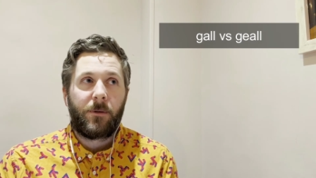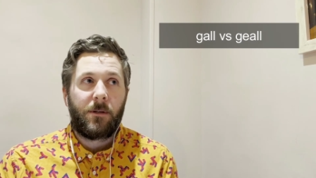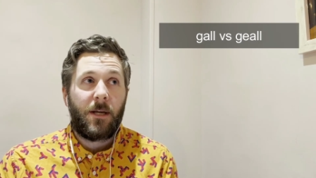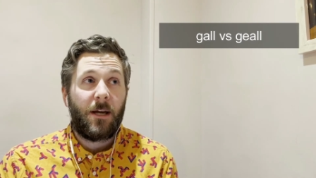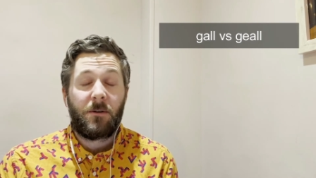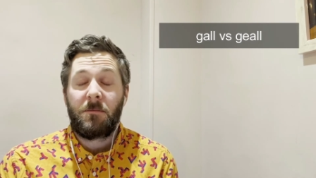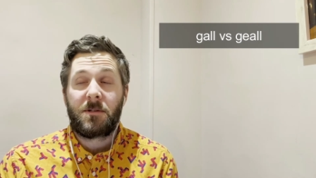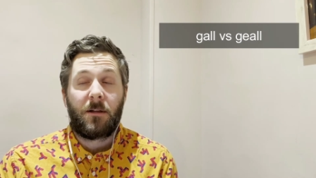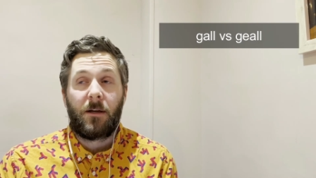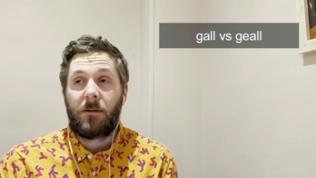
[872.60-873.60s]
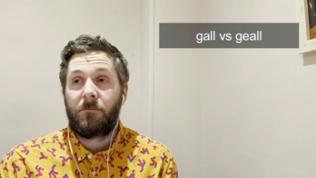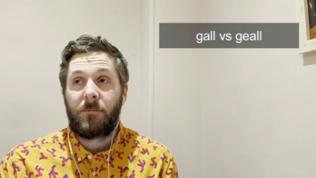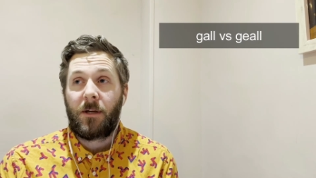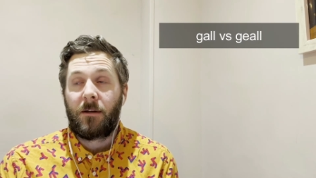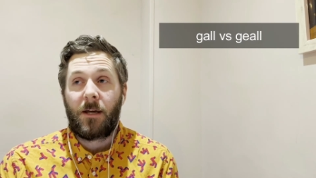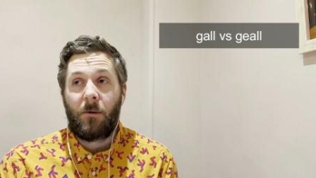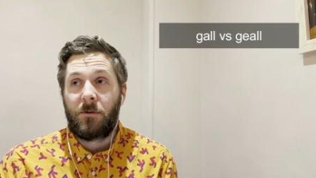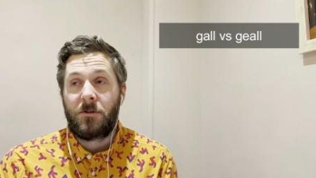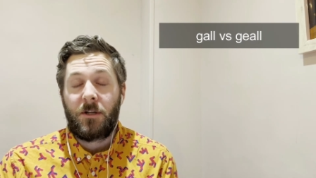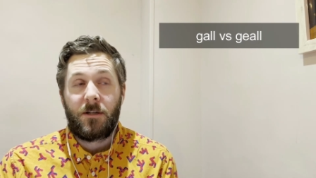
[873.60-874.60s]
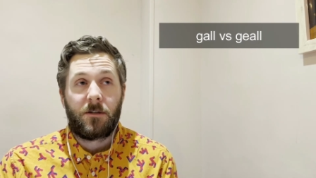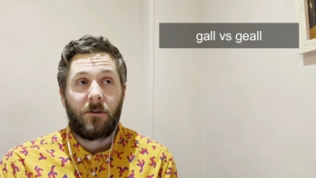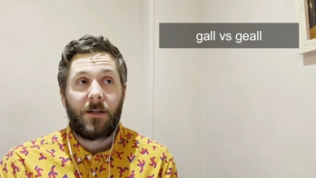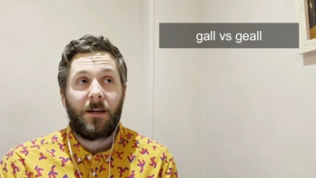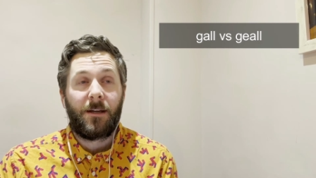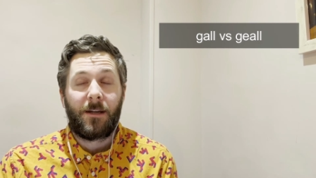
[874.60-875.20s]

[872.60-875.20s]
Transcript: Yeah, I almost say like Kit Kat with a G. So g.